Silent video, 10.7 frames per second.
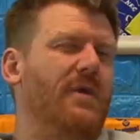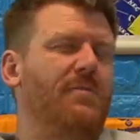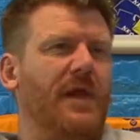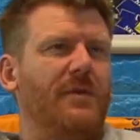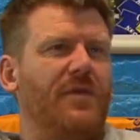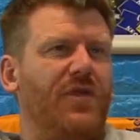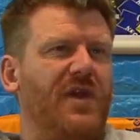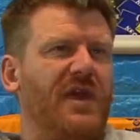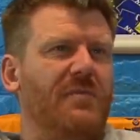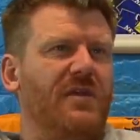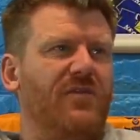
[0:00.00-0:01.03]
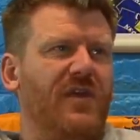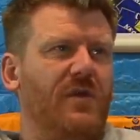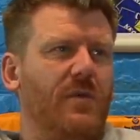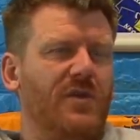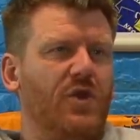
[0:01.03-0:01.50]
we play with three in
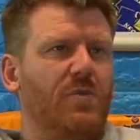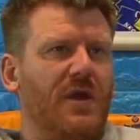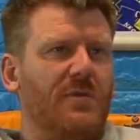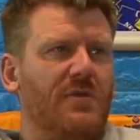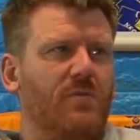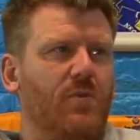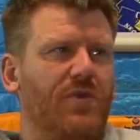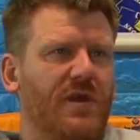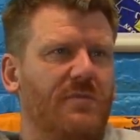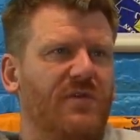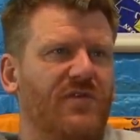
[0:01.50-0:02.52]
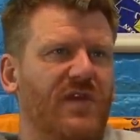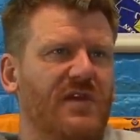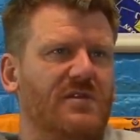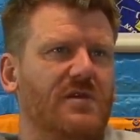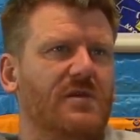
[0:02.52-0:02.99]
midfield, when we do play with three in midfield,